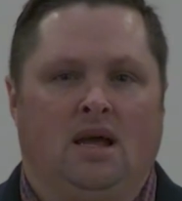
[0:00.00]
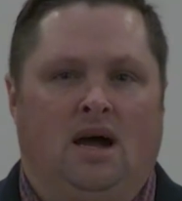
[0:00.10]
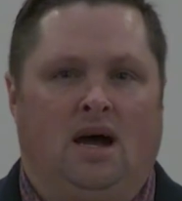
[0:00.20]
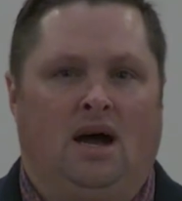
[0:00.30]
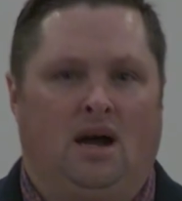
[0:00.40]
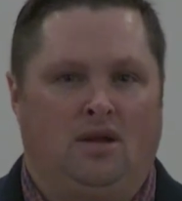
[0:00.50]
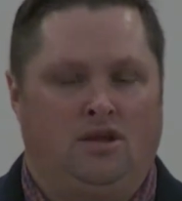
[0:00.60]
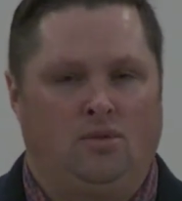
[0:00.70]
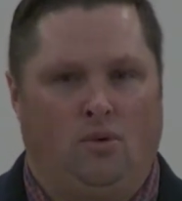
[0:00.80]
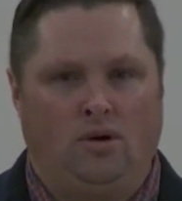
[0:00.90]
uh,
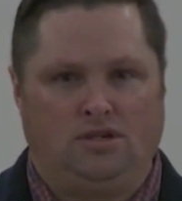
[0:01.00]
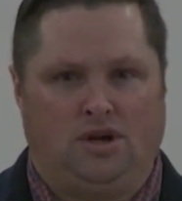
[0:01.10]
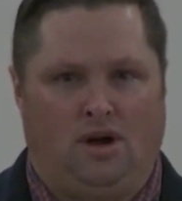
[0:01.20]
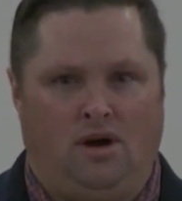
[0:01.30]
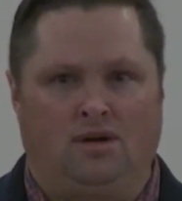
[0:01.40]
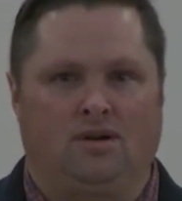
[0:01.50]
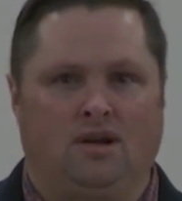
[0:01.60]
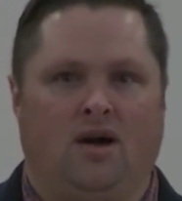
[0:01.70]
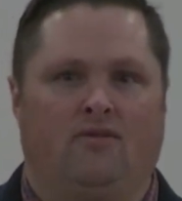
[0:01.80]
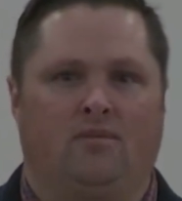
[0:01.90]
you want to honor
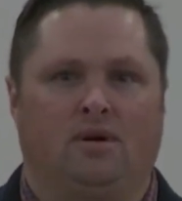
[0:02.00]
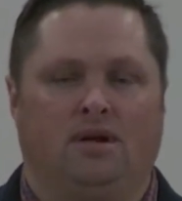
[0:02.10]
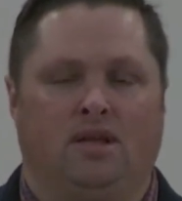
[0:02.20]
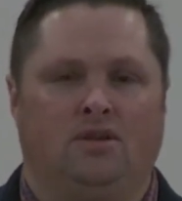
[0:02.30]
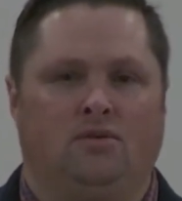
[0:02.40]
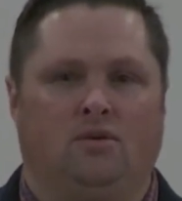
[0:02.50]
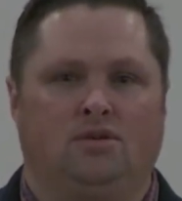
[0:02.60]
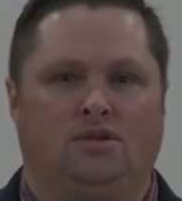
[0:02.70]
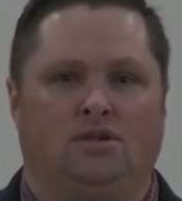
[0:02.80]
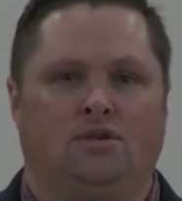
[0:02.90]
government and you want
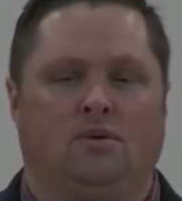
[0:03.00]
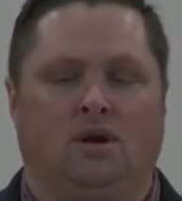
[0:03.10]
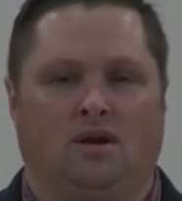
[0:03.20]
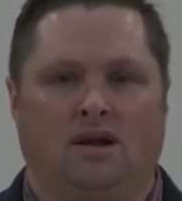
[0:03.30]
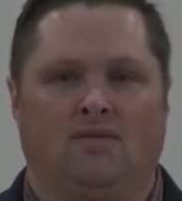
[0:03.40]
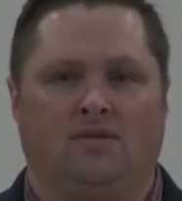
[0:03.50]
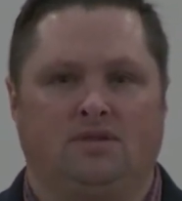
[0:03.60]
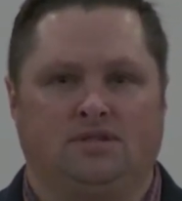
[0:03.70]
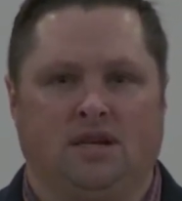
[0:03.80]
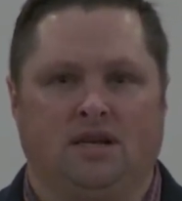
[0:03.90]
to do what our governor
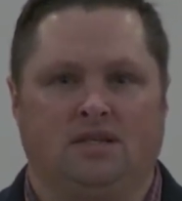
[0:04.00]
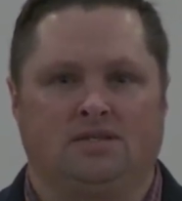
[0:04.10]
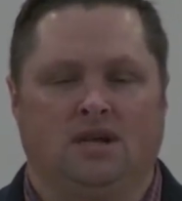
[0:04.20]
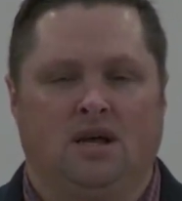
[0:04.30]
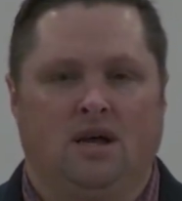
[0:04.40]
says,